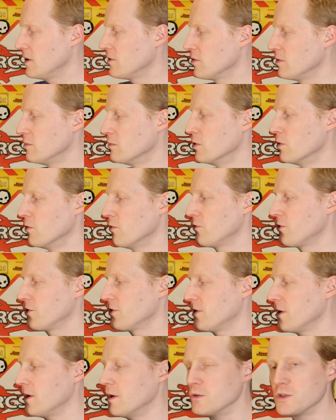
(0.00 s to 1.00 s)
removed
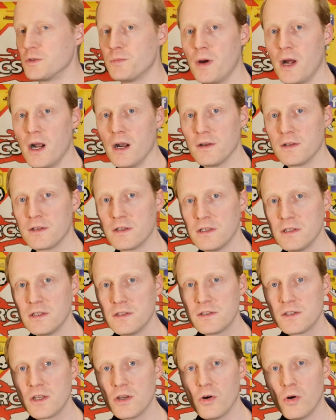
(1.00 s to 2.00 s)
the nose part.
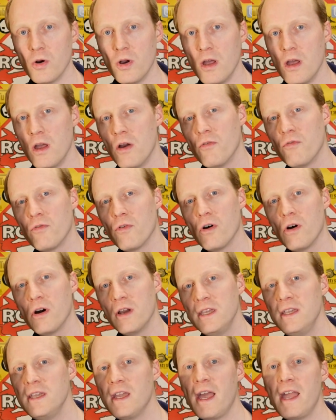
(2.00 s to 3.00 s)
So for
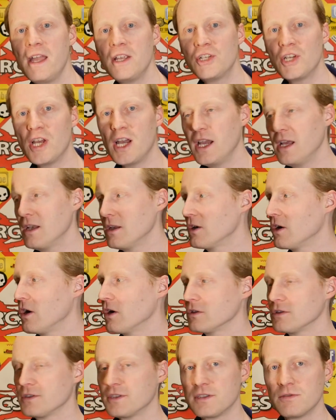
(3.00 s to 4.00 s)
Eachine
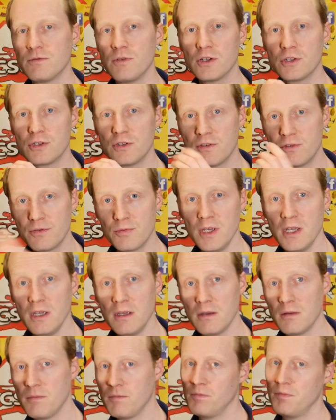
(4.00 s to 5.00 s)
Goggles version
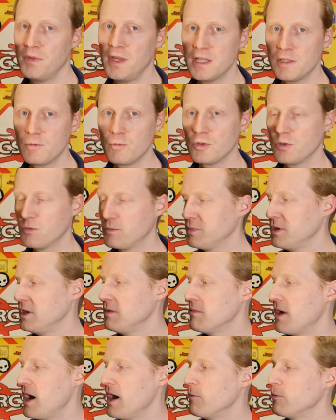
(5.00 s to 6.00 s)
3, that would be
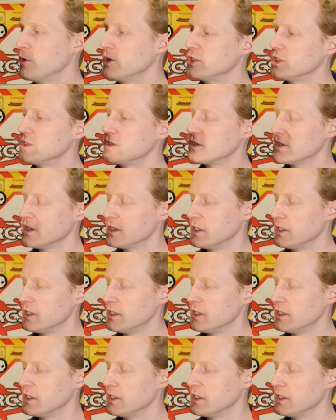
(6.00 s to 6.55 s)
my wishes.